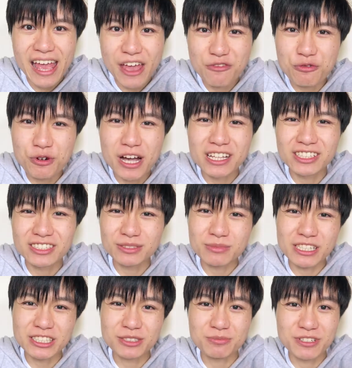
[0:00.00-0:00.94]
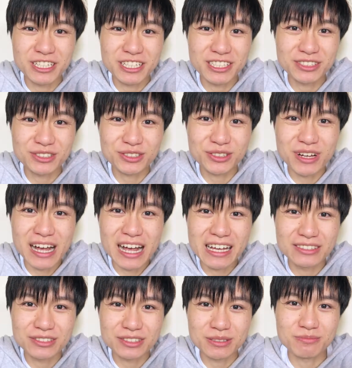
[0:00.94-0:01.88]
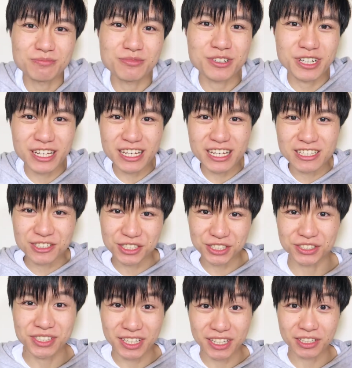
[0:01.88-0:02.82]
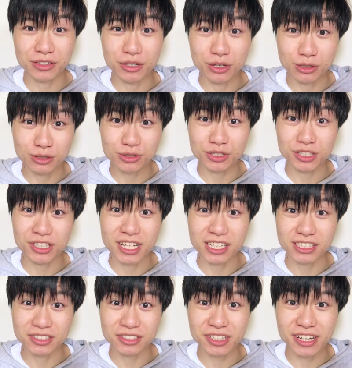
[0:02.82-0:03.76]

Hey everyone, it's Master Brendan, so I have some pretty interesting news to announce